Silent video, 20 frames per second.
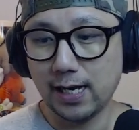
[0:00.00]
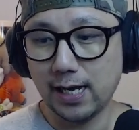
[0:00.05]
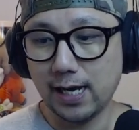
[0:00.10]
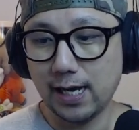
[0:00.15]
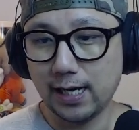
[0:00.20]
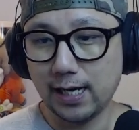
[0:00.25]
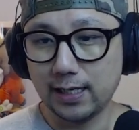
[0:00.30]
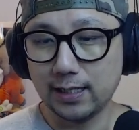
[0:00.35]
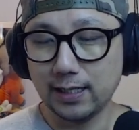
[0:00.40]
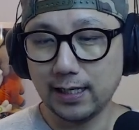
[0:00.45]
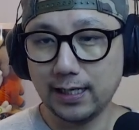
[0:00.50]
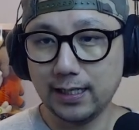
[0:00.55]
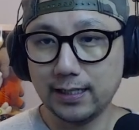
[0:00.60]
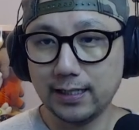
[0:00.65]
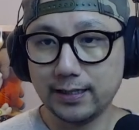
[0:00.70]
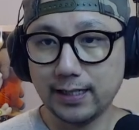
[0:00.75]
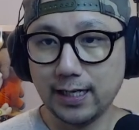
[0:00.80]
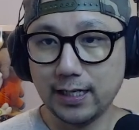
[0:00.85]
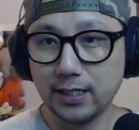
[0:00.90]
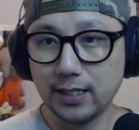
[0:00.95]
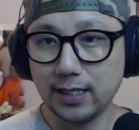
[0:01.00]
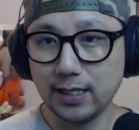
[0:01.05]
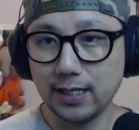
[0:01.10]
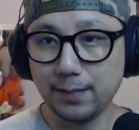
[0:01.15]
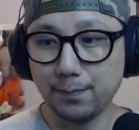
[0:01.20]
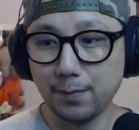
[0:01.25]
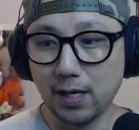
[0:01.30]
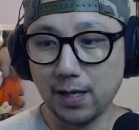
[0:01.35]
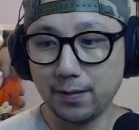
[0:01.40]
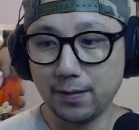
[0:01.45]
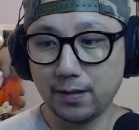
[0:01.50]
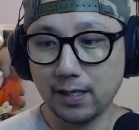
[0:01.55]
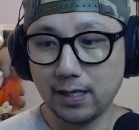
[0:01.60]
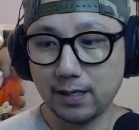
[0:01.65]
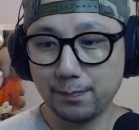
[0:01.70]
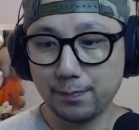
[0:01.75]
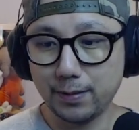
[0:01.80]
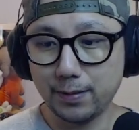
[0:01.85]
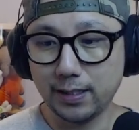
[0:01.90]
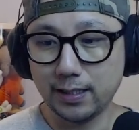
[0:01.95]
at a later date, it might
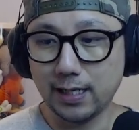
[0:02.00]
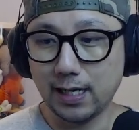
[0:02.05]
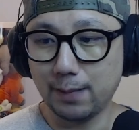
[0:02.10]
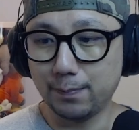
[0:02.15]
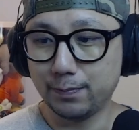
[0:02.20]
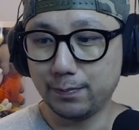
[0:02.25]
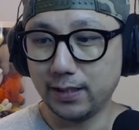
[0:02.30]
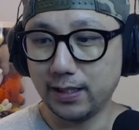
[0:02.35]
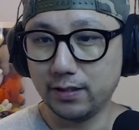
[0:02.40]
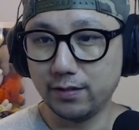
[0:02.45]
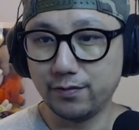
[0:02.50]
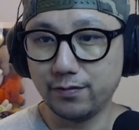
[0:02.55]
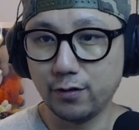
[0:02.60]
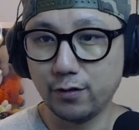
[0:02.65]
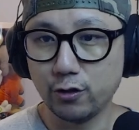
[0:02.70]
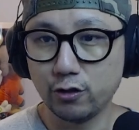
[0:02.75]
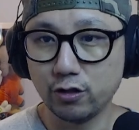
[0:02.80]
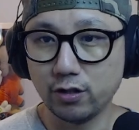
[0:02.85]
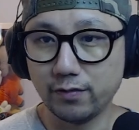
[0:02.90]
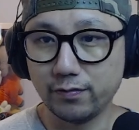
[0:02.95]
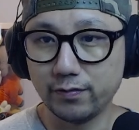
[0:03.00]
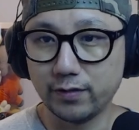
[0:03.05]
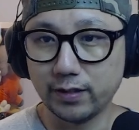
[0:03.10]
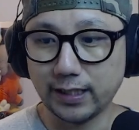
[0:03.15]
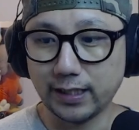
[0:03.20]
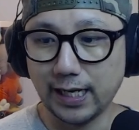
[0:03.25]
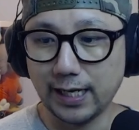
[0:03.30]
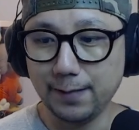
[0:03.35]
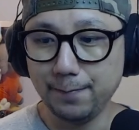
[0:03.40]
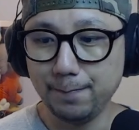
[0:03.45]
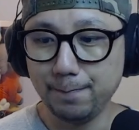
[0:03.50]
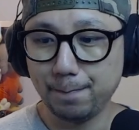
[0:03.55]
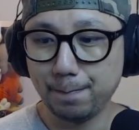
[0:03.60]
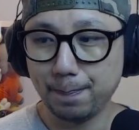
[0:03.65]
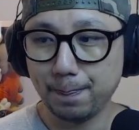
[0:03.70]
be an updated version of the game.